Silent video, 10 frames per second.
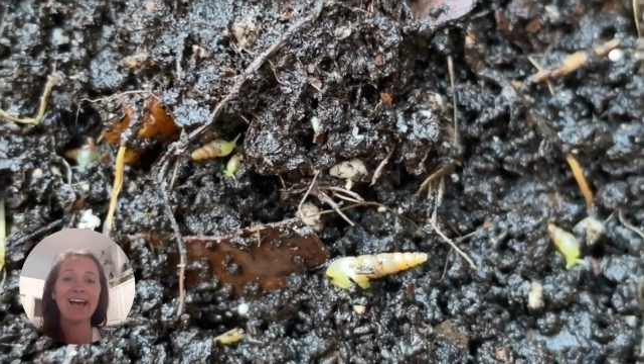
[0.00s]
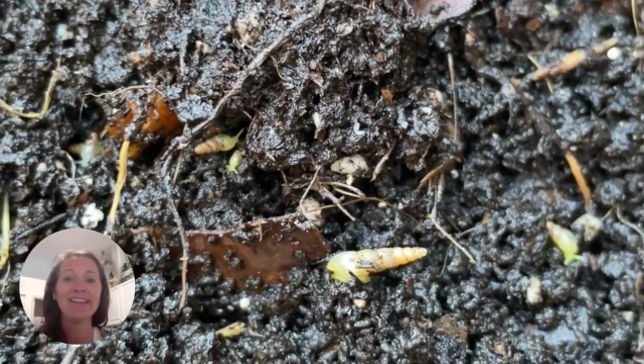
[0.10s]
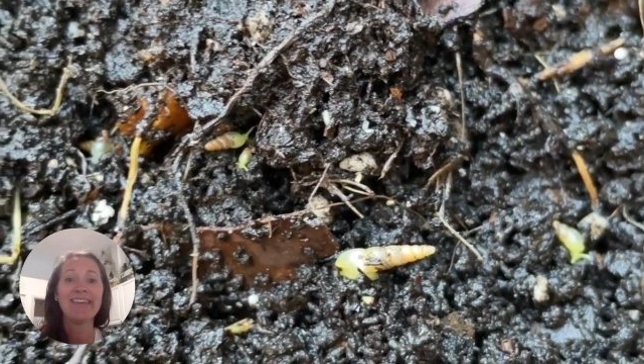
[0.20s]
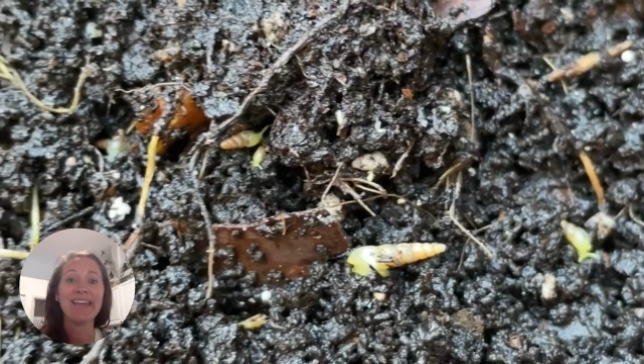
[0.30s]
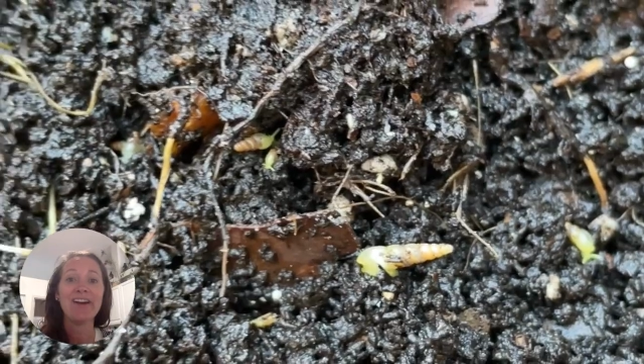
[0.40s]

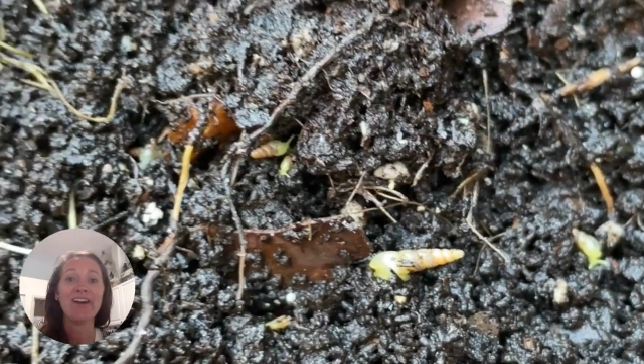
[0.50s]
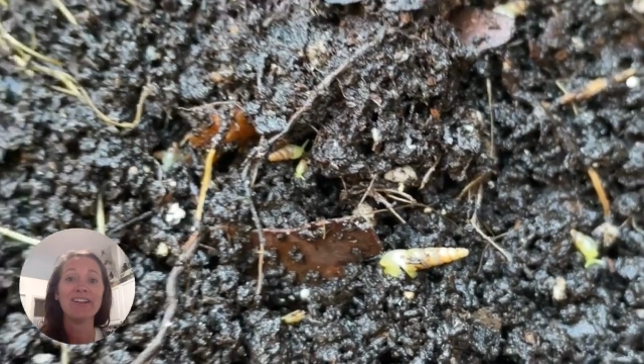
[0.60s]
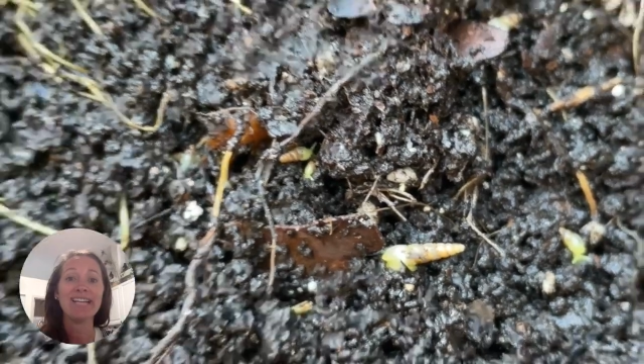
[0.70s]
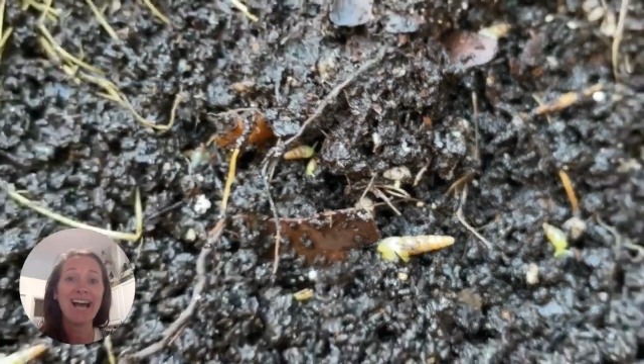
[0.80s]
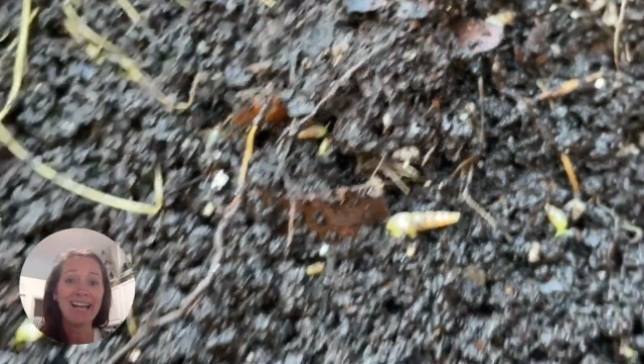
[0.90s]
They are
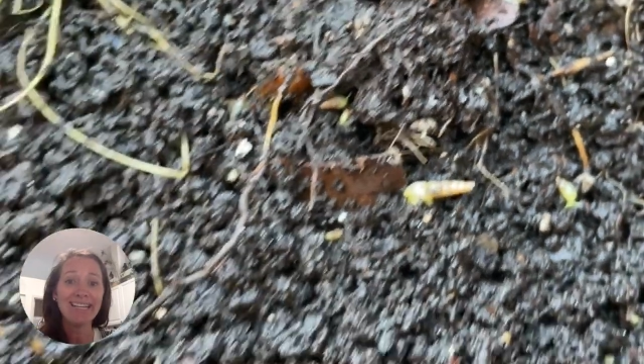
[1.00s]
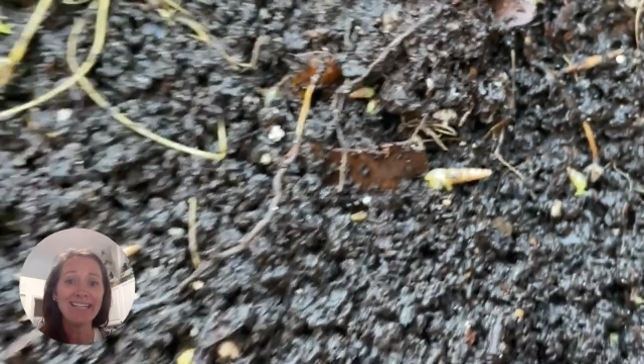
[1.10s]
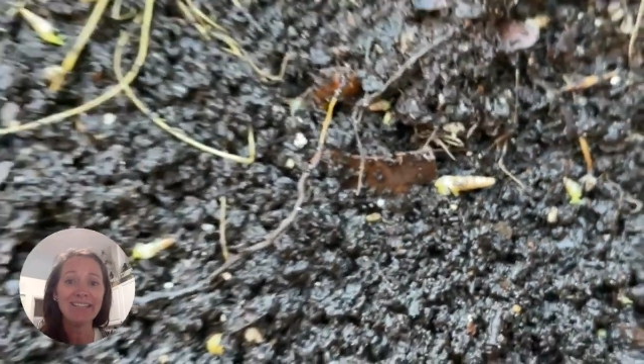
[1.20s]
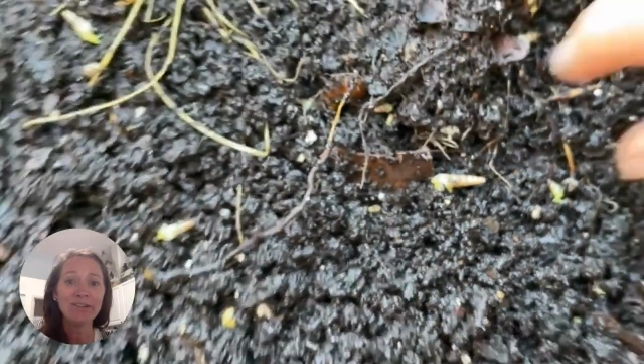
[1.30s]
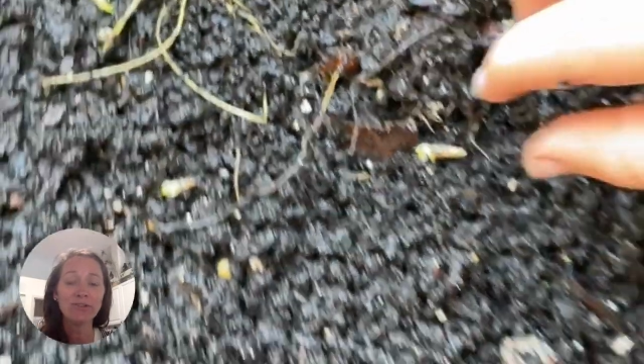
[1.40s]
tiny
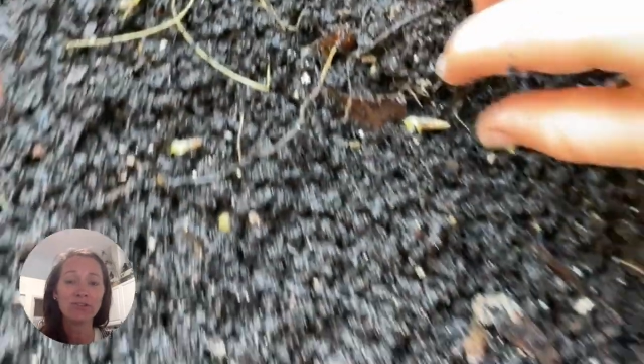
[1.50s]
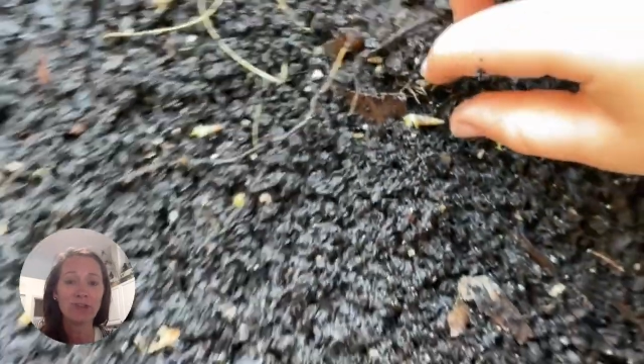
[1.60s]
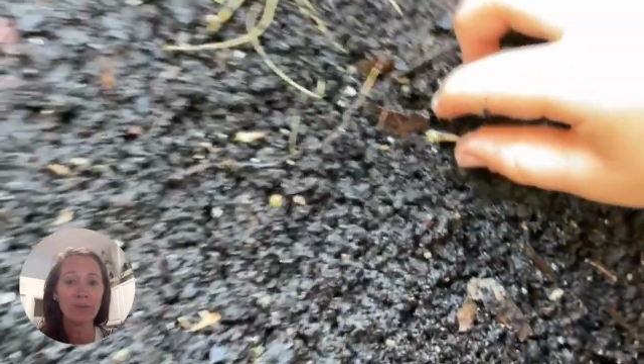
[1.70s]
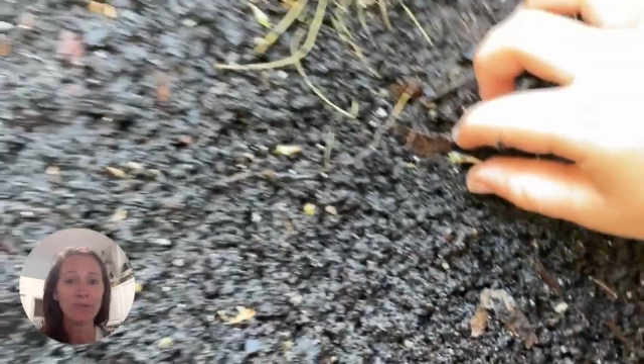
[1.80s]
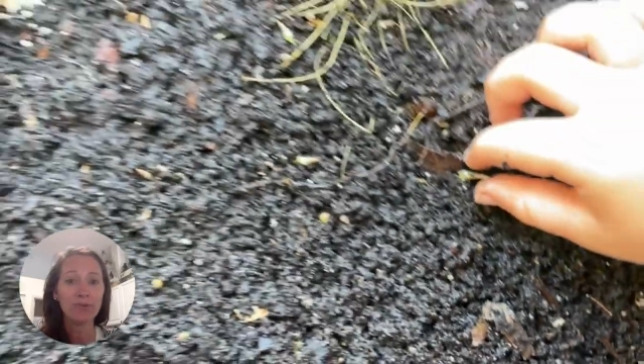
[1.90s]
little
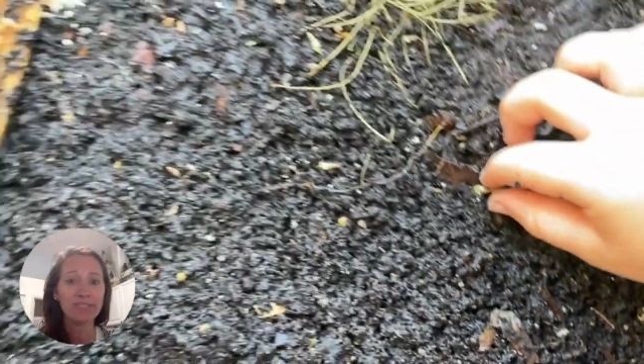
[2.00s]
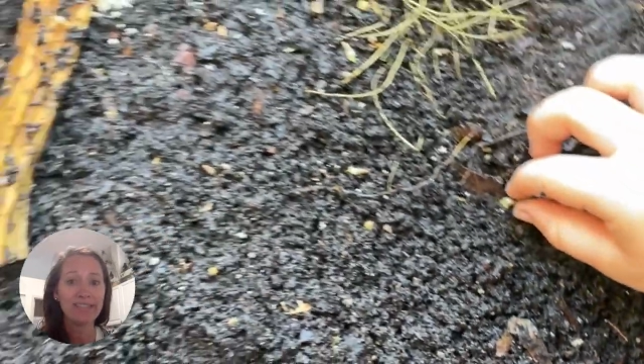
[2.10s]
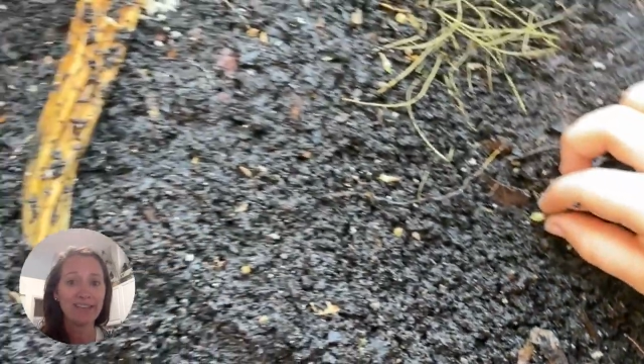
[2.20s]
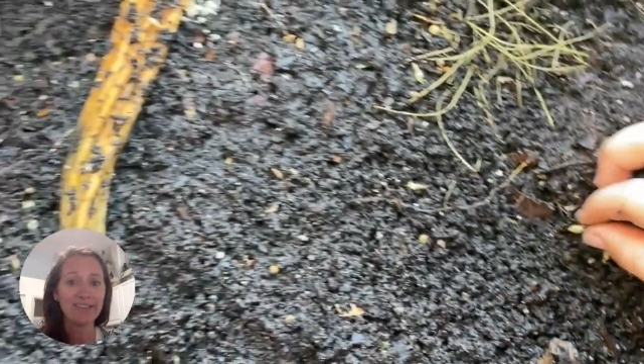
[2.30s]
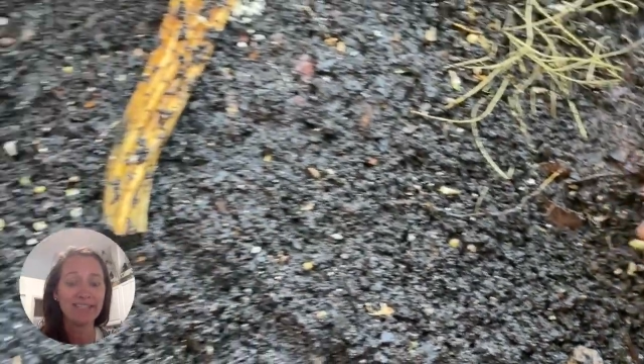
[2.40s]
tropical
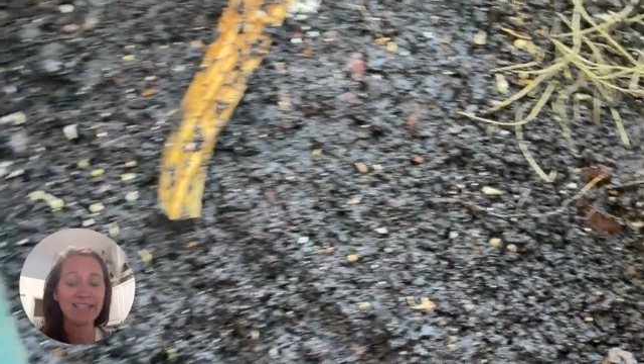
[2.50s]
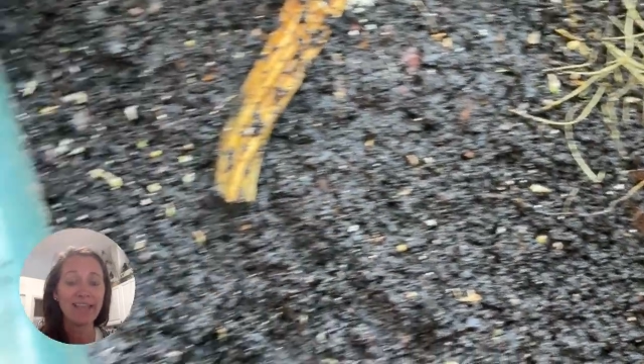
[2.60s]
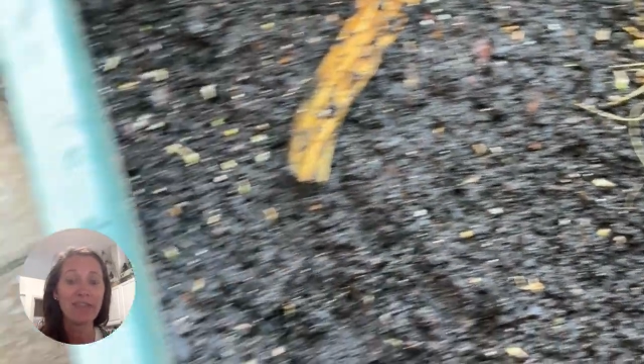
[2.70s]
snails that